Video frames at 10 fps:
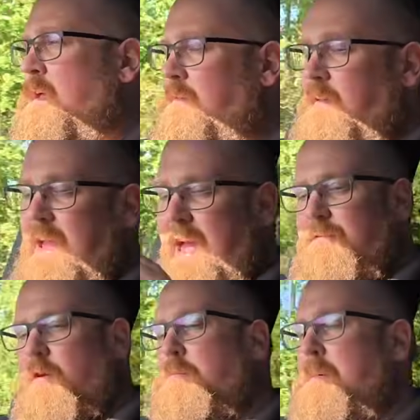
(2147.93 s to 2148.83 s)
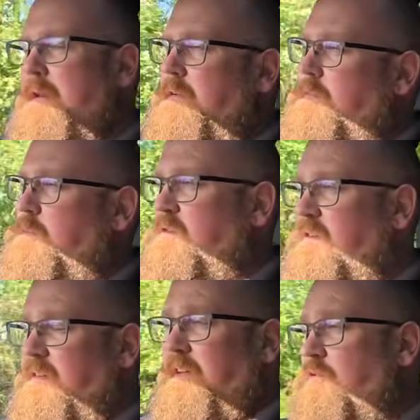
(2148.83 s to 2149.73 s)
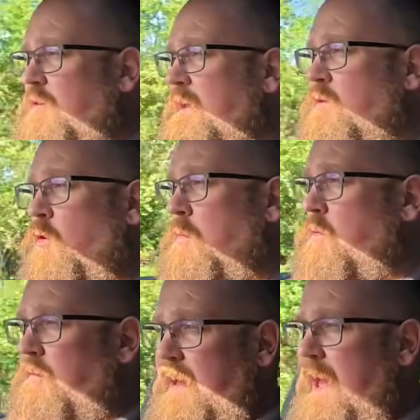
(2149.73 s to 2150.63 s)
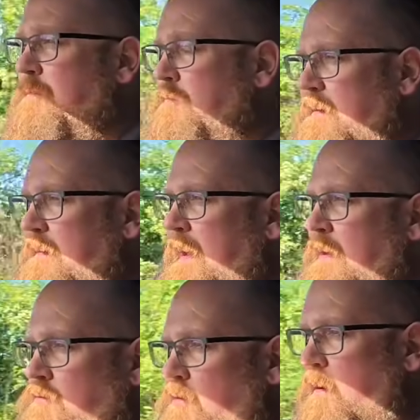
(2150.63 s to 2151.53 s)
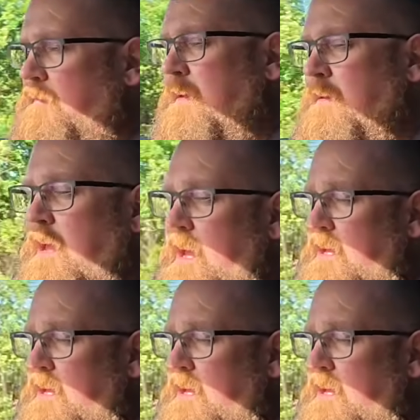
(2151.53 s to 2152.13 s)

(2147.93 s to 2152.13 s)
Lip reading: So you have got balanced, which is essentially normal for everyday driving.